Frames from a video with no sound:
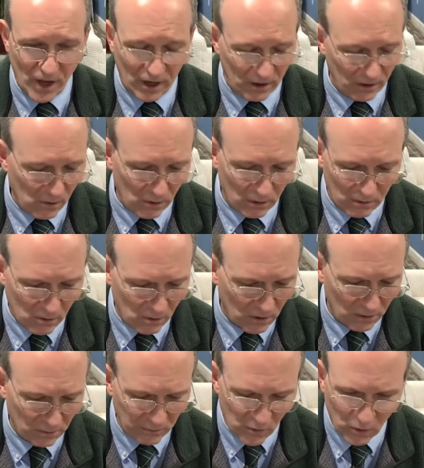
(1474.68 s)

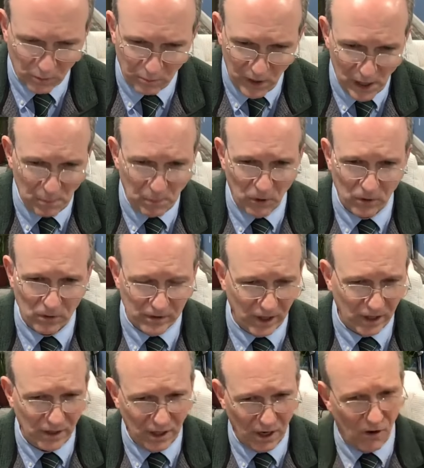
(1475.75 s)
or people,
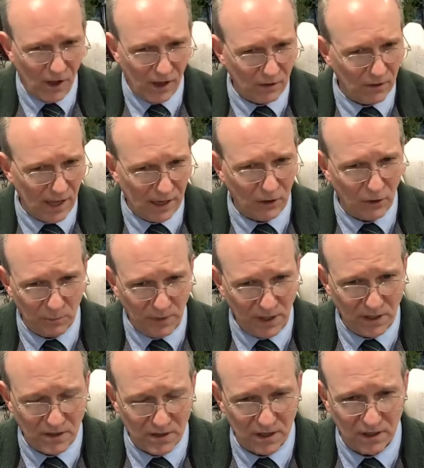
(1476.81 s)
I don't
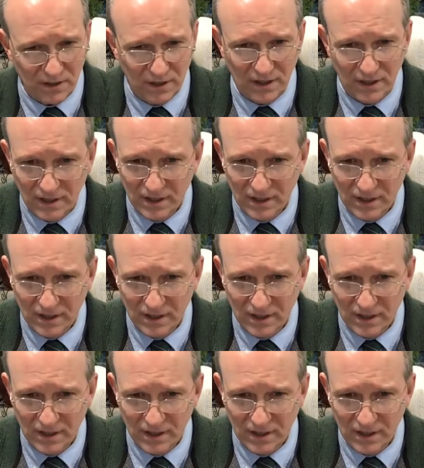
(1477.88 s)
mean to,